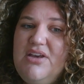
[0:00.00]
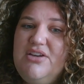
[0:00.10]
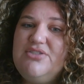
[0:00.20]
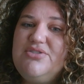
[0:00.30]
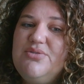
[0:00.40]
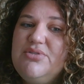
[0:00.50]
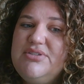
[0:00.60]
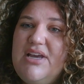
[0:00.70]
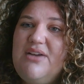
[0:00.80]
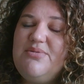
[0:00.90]
Your school
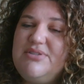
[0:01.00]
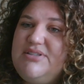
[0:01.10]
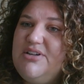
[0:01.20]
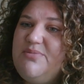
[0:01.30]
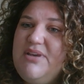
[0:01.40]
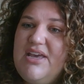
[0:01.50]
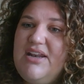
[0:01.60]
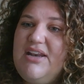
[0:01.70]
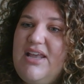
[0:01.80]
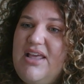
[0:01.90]
day will still begin
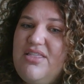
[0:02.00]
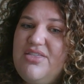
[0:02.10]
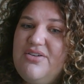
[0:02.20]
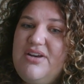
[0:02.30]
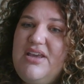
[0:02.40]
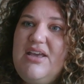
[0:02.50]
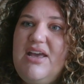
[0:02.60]
at 8:30